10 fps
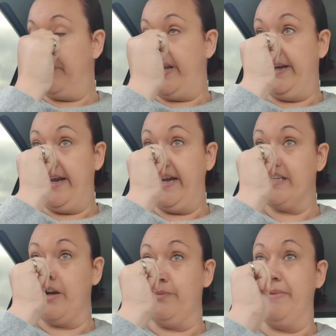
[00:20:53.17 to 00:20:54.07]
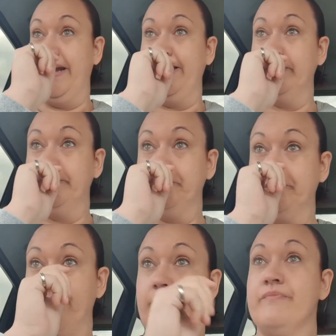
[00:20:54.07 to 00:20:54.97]
and he told me
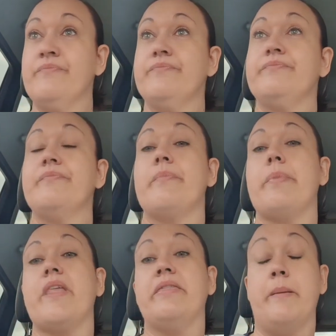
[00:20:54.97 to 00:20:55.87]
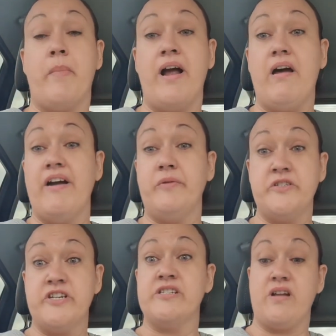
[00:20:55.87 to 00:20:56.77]
that my life was
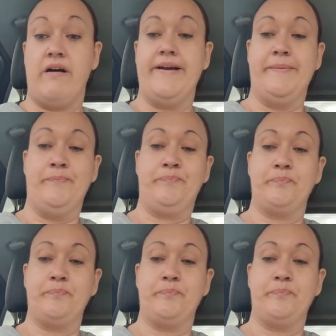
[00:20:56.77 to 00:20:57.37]
just starting,